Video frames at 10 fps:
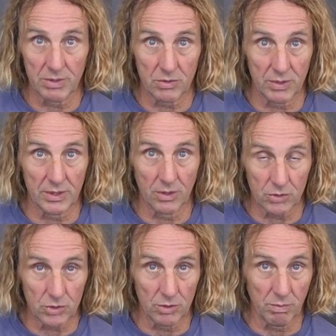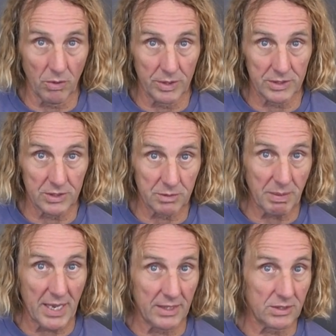between those two points in
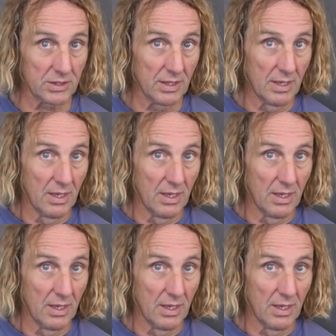space.